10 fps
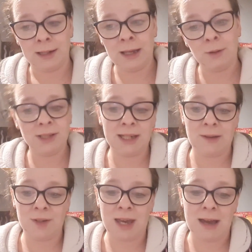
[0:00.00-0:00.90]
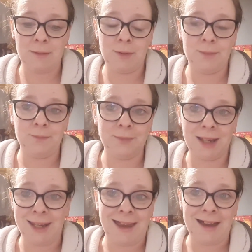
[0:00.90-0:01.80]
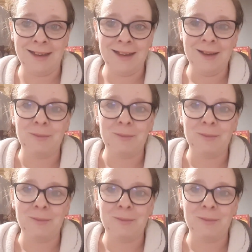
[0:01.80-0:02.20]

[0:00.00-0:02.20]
Little one didn't have a nap, and yeah,